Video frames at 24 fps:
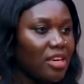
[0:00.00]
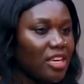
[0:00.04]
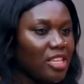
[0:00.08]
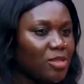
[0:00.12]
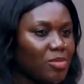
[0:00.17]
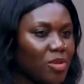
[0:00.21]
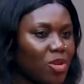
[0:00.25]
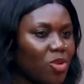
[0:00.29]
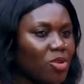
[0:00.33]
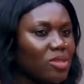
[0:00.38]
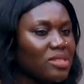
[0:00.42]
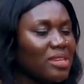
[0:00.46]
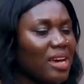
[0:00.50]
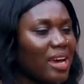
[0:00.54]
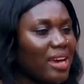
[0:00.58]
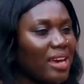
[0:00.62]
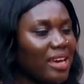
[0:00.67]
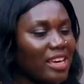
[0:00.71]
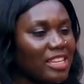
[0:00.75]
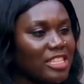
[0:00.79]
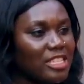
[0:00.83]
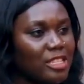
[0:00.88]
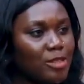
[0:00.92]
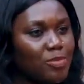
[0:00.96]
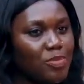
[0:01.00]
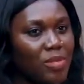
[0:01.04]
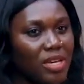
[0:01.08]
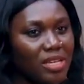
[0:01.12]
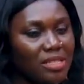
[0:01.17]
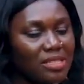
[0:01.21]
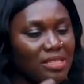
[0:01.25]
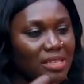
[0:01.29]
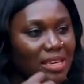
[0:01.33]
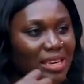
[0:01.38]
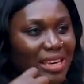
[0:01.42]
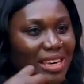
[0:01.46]
is because I
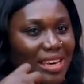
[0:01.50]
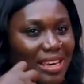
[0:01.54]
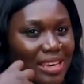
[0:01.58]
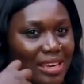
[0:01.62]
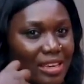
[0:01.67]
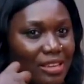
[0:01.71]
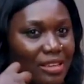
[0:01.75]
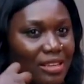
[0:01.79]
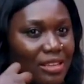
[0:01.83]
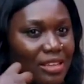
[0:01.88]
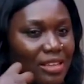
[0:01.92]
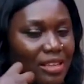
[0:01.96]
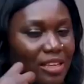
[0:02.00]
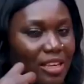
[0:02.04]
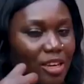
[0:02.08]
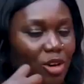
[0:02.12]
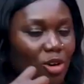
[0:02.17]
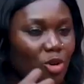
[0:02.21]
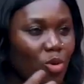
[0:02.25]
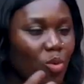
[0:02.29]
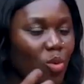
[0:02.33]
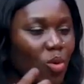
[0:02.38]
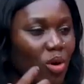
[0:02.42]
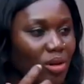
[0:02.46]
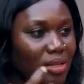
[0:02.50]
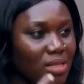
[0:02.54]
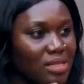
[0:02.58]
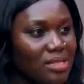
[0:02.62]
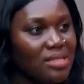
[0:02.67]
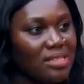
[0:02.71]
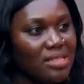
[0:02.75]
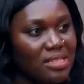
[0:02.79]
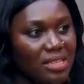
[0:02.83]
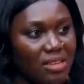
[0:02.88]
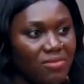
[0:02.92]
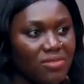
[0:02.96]
expect a
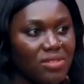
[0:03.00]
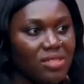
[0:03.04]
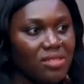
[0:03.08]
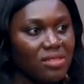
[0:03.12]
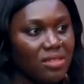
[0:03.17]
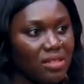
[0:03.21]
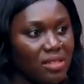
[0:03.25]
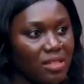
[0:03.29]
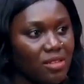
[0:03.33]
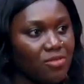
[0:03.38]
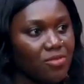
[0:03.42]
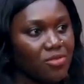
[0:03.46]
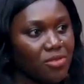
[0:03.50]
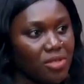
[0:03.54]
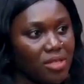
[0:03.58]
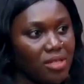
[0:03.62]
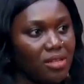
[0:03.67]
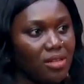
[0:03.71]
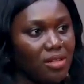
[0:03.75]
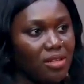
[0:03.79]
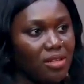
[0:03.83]
quality service delivery.